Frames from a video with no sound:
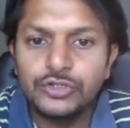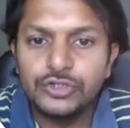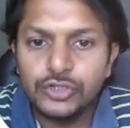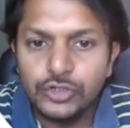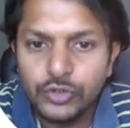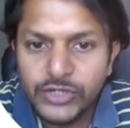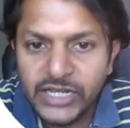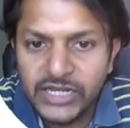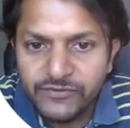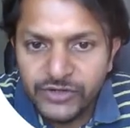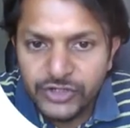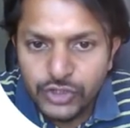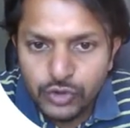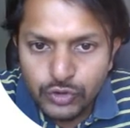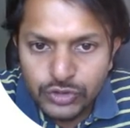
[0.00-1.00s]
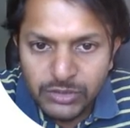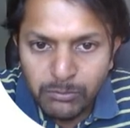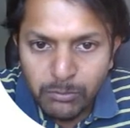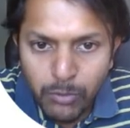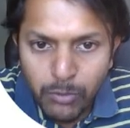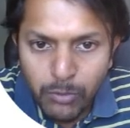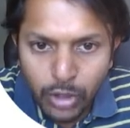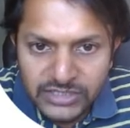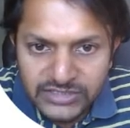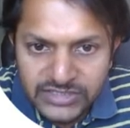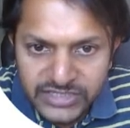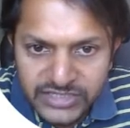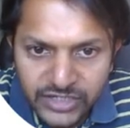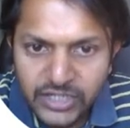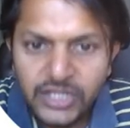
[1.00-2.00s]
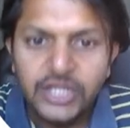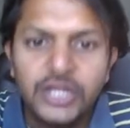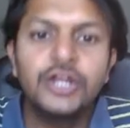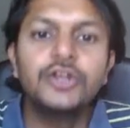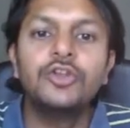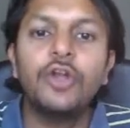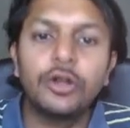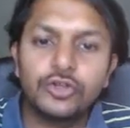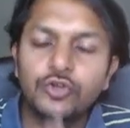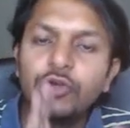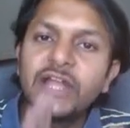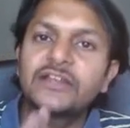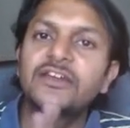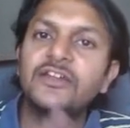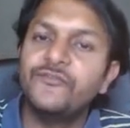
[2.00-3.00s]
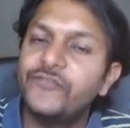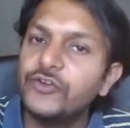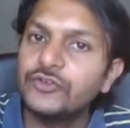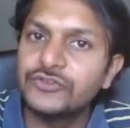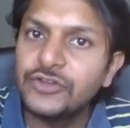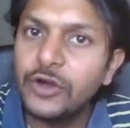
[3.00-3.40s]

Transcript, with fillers: So you can even use a minus here not to get confused,